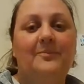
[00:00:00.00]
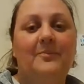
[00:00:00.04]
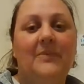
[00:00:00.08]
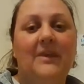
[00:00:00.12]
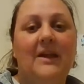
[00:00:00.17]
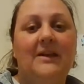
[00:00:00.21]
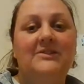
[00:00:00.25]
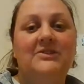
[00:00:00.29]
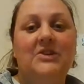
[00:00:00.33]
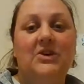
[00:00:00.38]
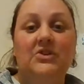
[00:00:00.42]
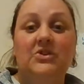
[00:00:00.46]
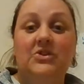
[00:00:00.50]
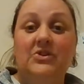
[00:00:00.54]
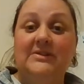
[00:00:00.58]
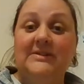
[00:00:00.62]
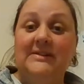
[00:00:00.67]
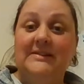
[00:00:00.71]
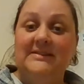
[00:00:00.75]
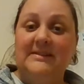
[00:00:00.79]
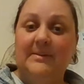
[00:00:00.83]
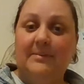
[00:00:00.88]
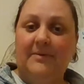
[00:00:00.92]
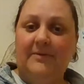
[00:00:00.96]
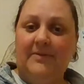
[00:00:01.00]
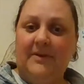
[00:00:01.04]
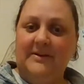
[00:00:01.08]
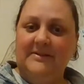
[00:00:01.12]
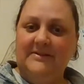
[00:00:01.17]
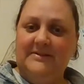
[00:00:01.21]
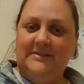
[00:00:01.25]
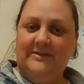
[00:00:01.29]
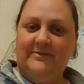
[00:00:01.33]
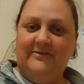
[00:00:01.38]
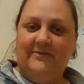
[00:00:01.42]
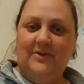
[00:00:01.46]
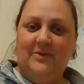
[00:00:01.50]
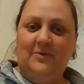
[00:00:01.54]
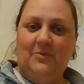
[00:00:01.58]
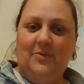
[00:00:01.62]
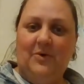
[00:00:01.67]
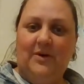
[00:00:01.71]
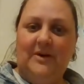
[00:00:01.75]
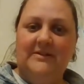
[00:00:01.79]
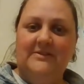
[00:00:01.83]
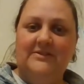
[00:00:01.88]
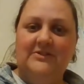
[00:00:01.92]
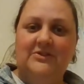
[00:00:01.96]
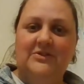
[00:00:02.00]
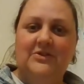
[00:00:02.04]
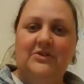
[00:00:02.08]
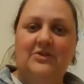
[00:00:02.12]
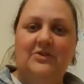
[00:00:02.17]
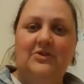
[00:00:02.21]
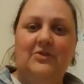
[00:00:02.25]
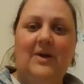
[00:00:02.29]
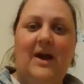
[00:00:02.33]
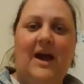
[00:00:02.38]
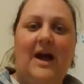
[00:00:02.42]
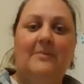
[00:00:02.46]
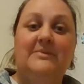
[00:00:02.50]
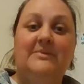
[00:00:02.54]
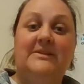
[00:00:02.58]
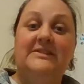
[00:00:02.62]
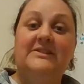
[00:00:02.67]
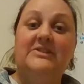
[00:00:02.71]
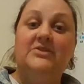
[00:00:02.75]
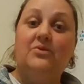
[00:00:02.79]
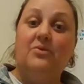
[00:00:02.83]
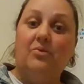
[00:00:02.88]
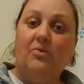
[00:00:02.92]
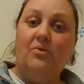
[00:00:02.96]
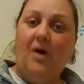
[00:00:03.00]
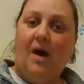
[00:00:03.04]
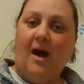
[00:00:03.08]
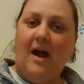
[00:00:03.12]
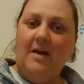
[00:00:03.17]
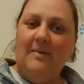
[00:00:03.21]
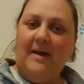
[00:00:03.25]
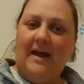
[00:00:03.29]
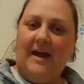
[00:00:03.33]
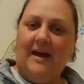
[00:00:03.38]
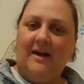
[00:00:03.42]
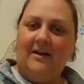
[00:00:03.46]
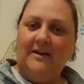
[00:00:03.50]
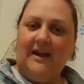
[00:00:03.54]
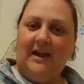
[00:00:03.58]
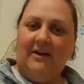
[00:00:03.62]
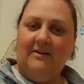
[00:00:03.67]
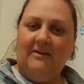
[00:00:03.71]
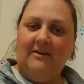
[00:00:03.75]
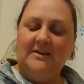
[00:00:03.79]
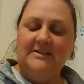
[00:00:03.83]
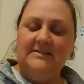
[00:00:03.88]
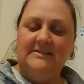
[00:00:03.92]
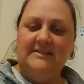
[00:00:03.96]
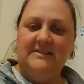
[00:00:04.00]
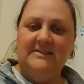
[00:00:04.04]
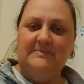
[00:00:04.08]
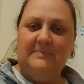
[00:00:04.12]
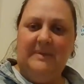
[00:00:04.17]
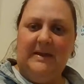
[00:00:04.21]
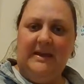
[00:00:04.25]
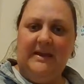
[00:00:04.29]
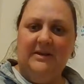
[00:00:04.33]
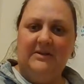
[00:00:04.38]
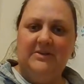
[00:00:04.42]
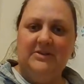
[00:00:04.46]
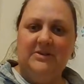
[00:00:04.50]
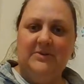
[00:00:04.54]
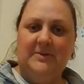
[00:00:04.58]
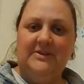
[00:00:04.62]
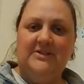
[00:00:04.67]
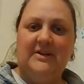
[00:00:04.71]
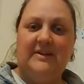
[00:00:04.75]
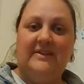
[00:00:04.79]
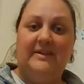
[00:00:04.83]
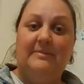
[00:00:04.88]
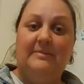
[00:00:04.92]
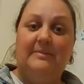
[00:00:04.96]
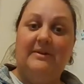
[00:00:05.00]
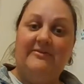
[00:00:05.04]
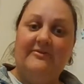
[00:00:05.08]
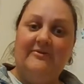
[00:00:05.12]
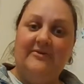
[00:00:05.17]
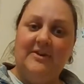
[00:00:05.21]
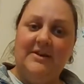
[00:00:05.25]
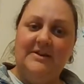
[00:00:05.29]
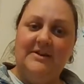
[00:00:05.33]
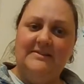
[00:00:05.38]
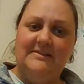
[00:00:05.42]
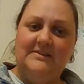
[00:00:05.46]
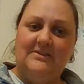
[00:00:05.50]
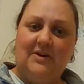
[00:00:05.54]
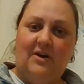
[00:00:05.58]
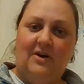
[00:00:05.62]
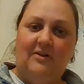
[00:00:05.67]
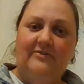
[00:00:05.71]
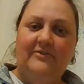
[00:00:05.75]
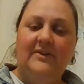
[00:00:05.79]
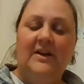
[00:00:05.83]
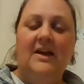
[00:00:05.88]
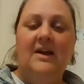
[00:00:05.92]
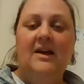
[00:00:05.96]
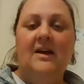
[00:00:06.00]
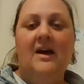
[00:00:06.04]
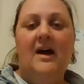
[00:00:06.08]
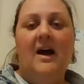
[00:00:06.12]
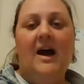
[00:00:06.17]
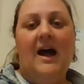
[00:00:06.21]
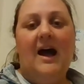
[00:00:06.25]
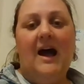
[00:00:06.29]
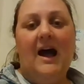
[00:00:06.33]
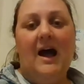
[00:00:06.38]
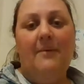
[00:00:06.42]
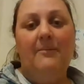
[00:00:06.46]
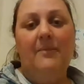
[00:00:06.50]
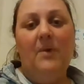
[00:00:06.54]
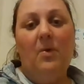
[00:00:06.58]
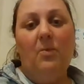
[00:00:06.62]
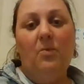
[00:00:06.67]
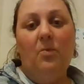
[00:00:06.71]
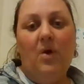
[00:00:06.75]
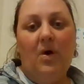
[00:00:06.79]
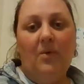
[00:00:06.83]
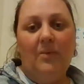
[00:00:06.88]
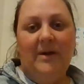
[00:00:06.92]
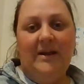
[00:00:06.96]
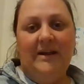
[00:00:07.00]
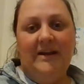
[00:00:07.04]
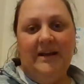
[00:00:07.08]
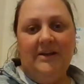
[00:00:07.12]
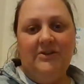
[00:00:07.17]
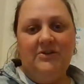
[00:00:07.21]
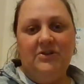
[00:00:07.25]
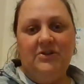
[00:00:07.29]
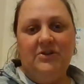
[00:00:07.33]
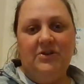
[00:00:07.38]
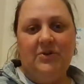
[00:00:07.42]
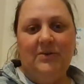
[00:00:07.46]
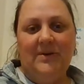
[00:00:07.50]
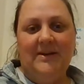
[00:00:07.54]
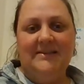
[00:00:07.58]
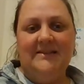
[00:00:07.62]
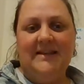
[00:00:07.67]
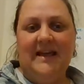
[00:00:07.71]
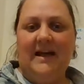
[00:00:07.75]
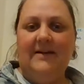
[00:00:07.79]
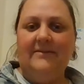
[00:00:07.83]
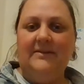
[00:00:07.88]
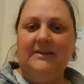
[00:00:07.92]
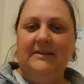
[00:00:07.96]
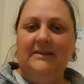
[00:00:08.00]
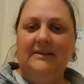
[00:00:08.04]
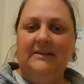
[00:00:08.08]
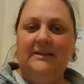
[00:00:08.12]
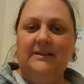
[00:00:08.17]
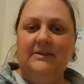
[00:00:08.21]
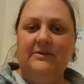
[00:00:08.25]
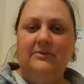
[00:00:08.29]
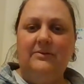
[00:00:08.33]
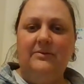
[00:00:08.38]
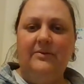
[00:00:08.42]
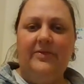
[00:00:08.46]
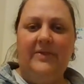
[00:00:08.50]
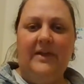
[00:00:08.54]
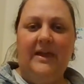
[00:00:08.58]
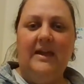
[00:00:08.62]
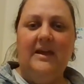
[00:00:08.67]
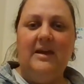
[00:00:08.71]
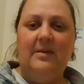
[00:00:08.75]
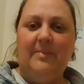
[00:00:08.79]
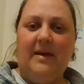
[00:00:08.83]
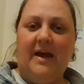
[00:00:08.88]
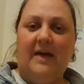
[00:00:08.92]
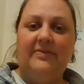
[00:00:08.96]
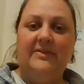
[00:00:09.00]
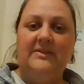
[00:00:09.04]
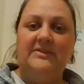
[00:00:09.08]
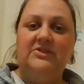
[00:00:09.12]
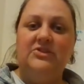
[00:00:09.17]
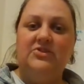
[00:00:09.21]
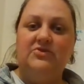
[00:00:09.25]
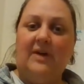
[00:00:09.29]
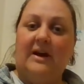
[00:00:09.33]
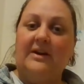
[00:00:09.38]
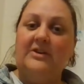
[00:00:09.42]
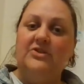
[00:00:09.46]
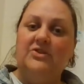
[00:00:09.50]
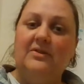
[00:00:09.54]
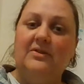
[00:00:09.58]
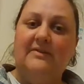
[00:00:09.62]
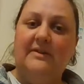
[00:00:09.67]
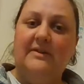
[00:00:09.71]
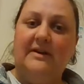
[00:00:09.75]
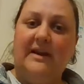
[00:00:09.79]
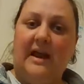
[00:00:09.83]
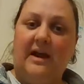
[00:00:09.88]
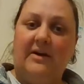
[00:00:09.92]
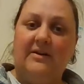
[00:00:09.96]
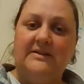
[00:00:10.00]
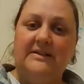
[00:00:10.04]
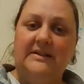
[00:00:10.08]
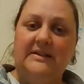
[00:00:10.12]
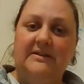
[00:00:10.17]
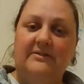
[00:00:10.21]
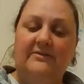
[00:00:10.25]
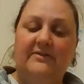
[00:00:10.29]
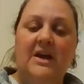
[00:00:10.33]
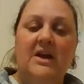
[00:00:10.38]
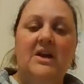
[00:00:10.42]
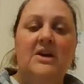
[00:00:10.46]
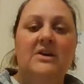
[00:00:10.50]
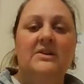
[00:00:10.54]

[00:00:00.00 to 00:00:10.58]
So using some of those different words to describe how characters are speaking to each other. But first off, what we need to do is have a little think about the structure a narrative.